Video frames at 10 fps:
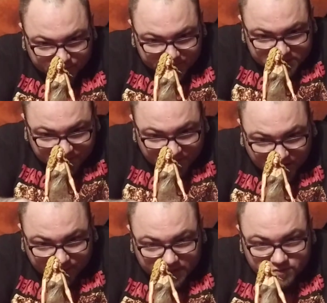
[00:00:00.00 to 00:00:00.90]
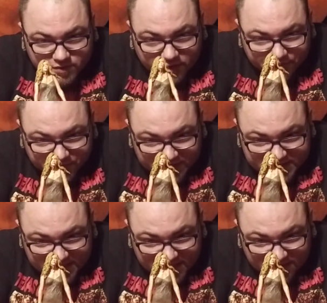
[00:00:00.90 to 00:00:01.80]
let me see if I can mess with her feet
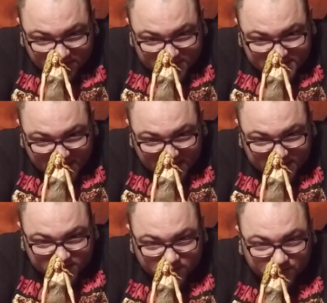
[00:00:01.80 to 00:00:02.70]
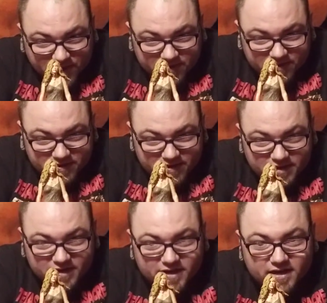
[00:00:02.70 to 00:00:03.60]
to get her to stand a little better.
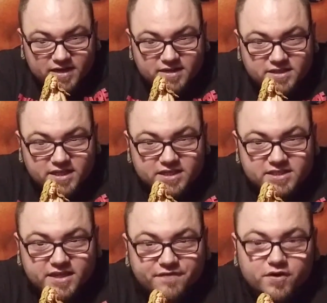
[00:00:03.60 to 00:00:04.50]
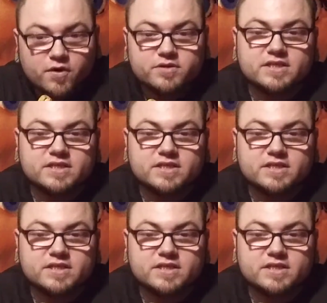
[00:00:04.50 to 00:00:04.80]
She is difficult to